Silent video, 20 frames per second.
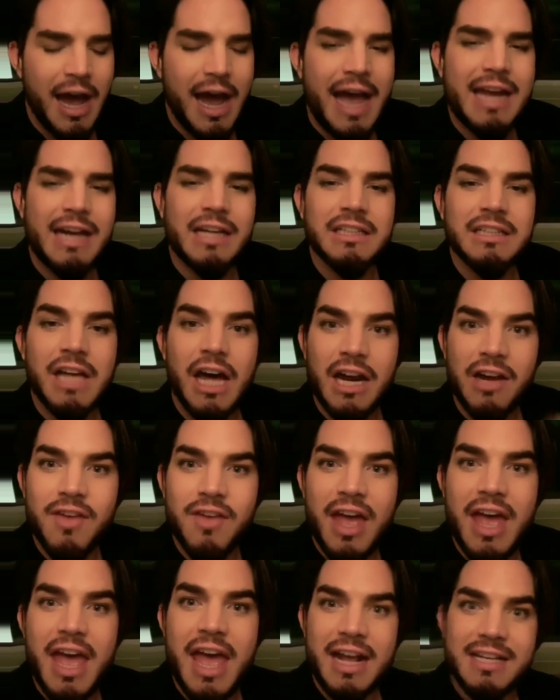I had a lot
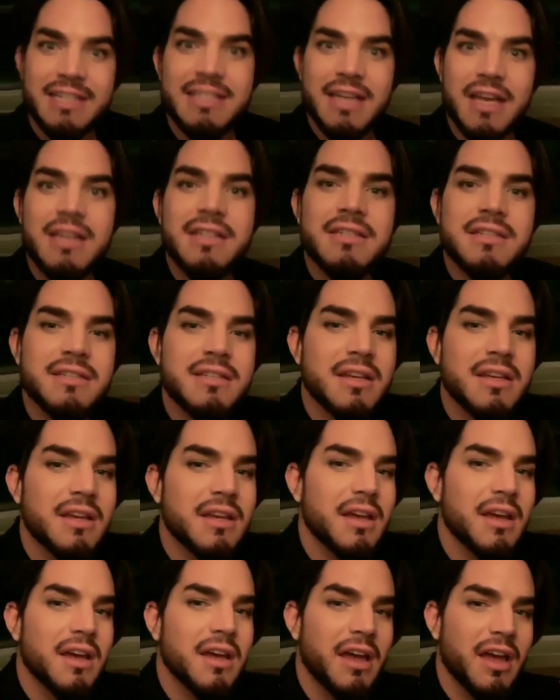of excess
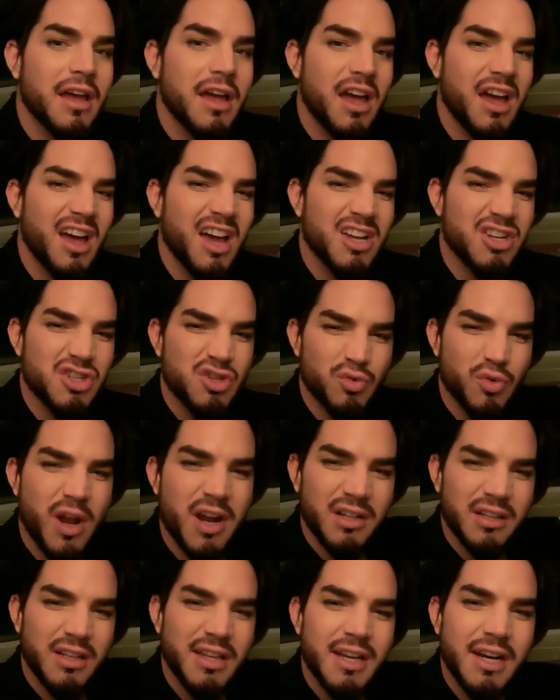
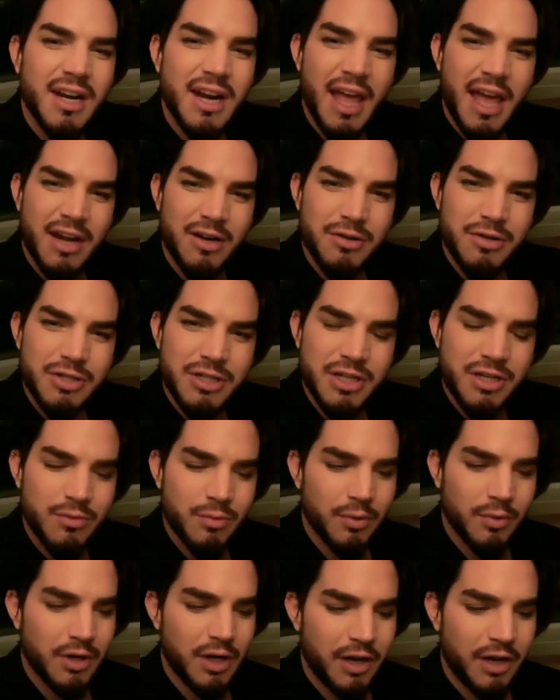adrenaline and energy
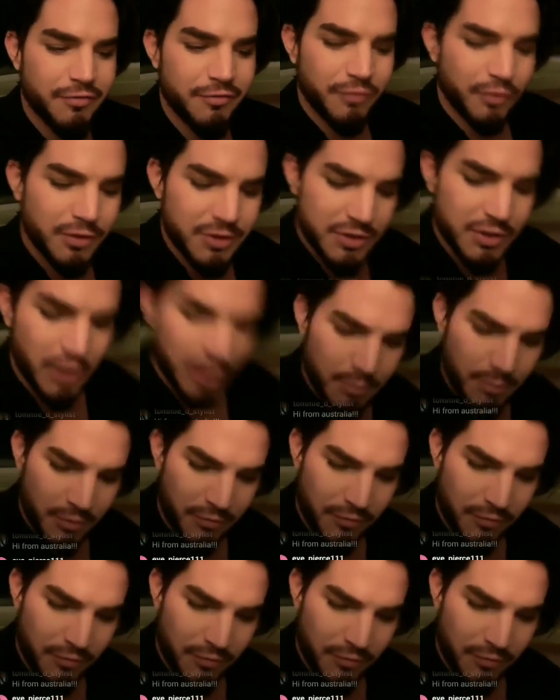when I first started